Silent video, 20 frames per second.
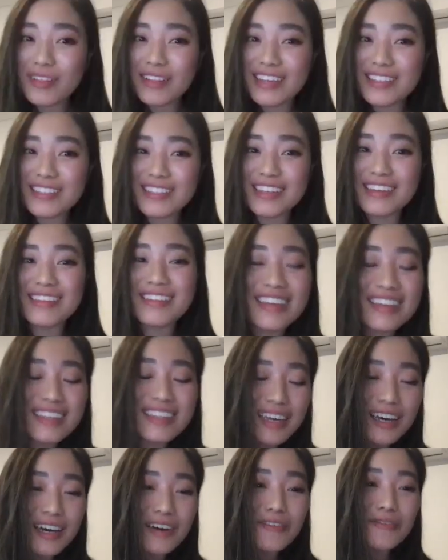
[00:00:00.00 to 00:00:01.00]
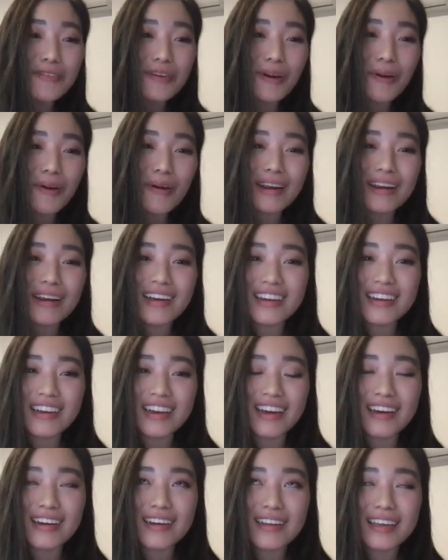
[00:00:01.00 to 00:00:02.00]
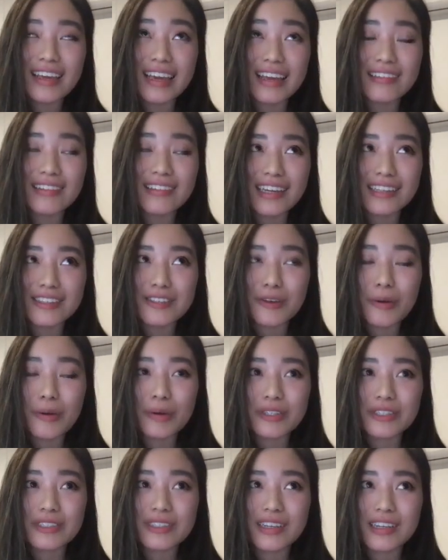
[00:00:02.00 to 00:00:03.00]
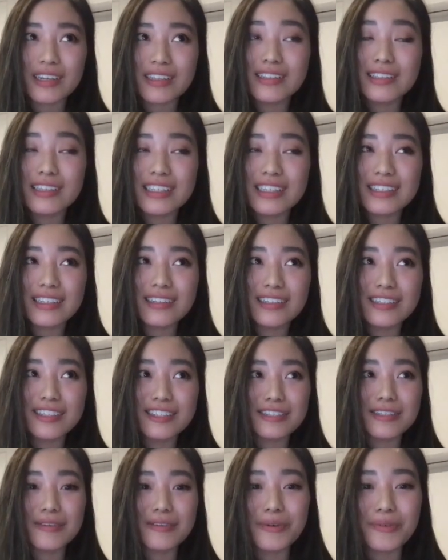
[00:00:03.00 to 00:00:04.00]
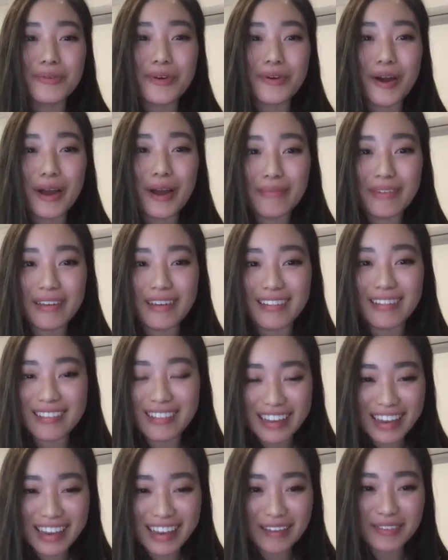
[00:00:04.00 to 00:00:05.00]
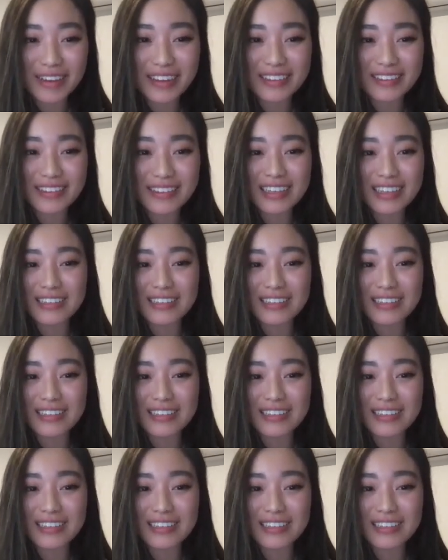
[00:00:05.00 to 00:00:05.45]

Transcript: releasing things are very, again, like so much, it's a logistical nightmare, like having like